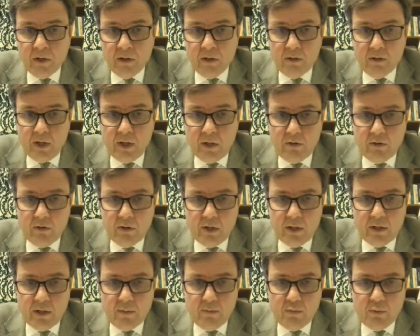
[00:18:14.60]
the Secretary of
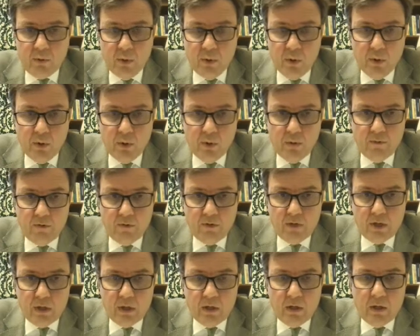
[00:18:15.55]
State
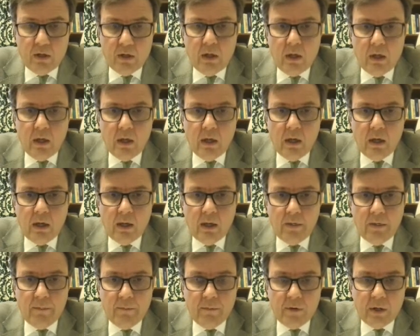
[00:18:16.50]
approves
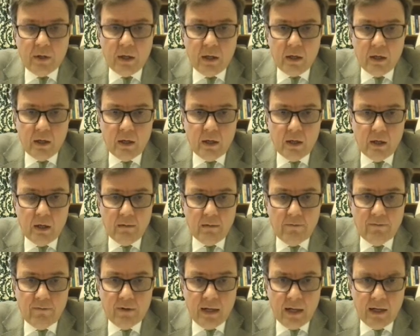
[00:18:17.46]
the
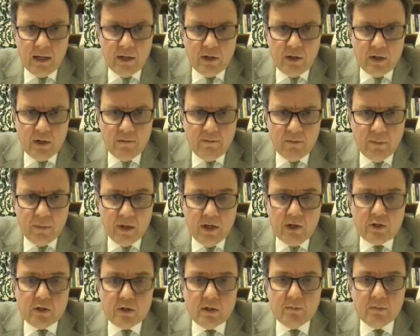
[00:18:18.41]
financial
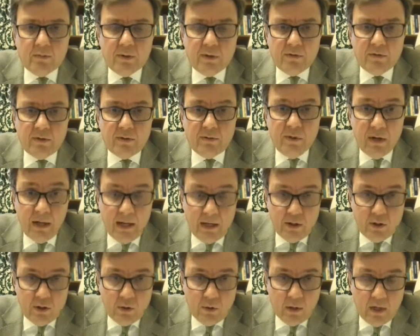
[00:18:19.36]
information, approves the
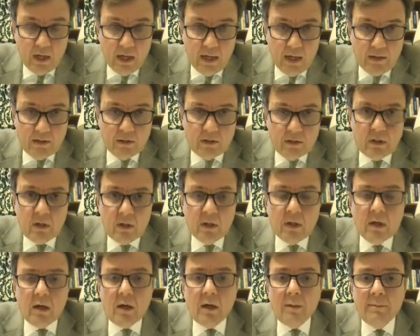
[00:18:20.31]
financial case
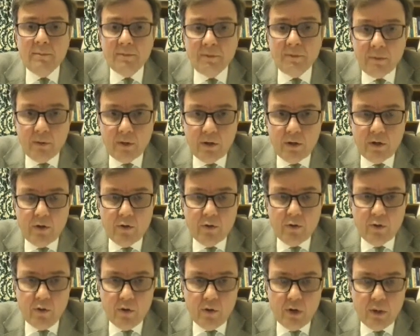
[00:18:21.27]
for a new
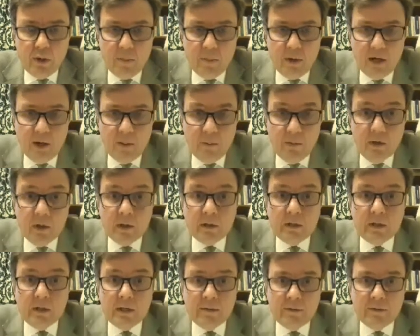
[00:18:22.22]
nuclear power plant,
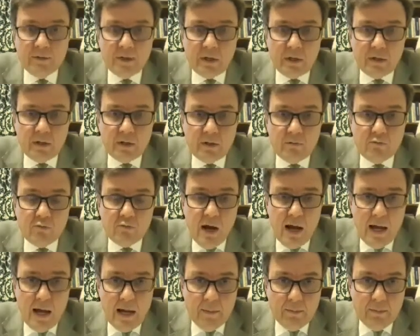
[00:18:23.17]
gives it a
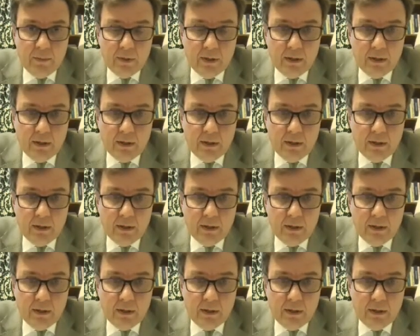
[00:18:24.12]
RAB